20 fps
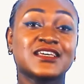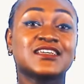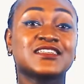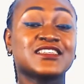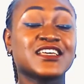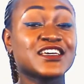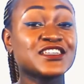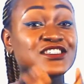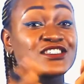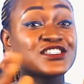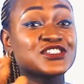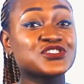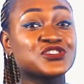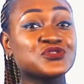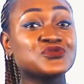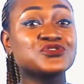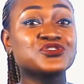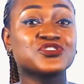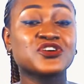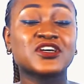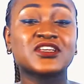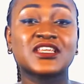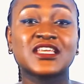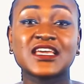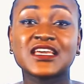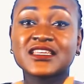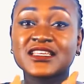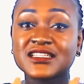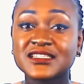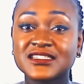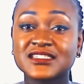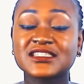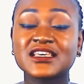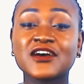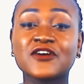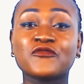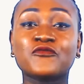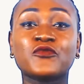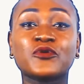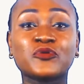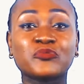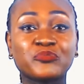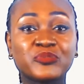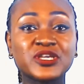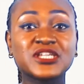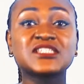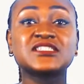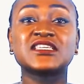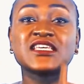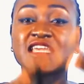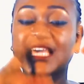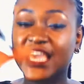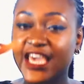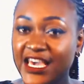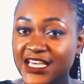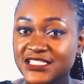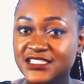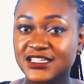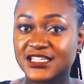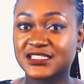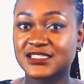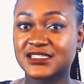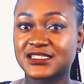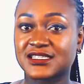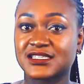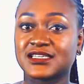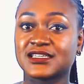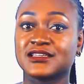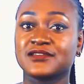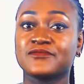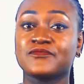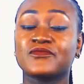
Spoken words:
The institution in itself will be the agency